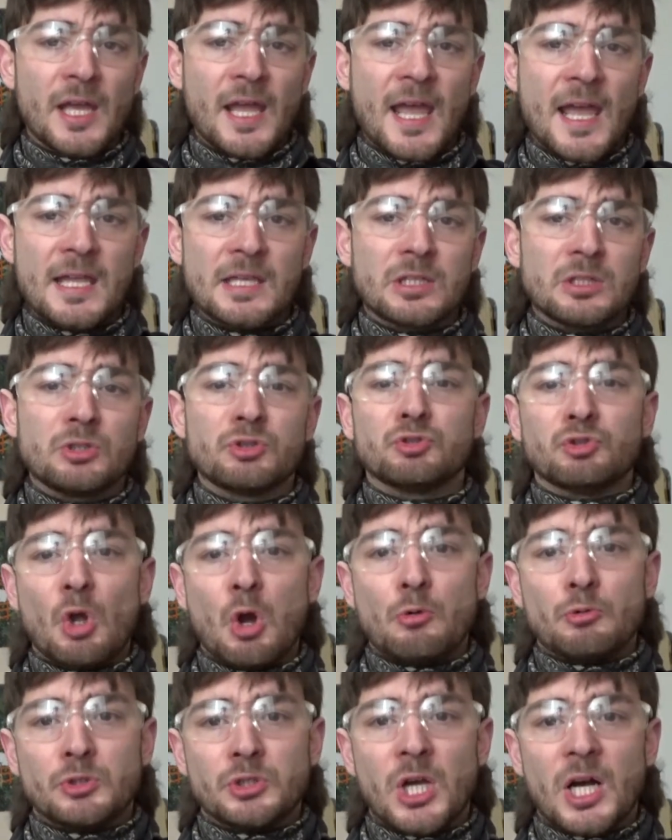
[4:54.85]
"Hey,
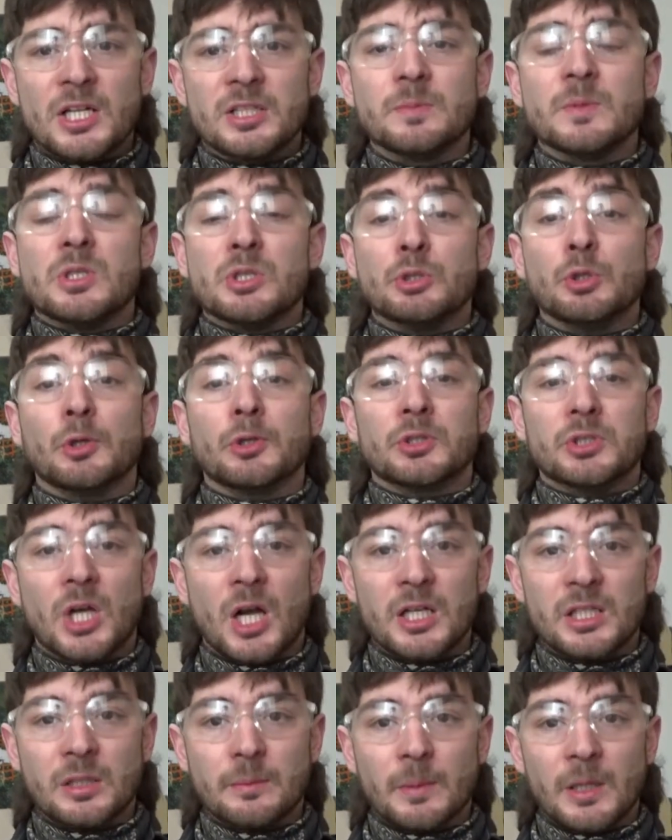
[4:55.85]
don't judge me, you're
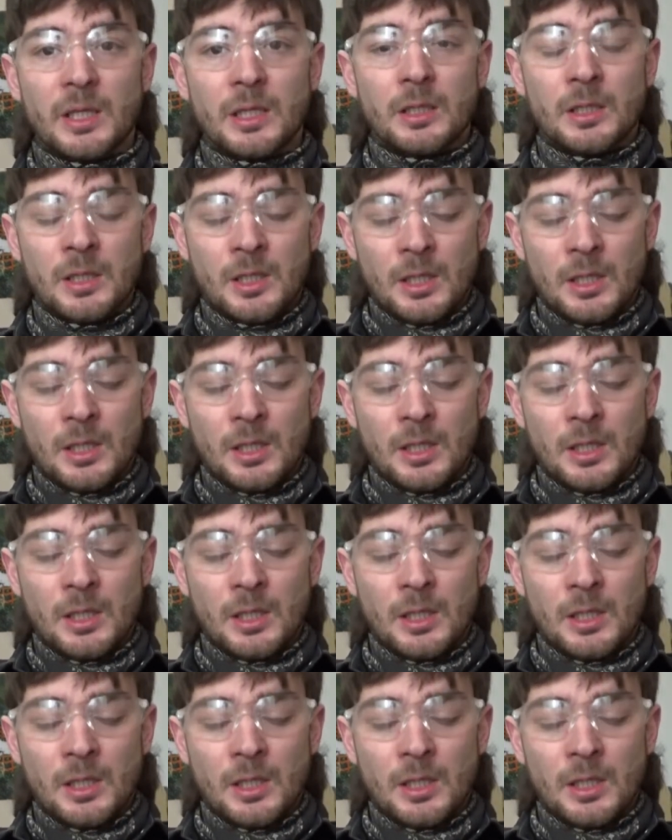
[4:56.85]
judging me."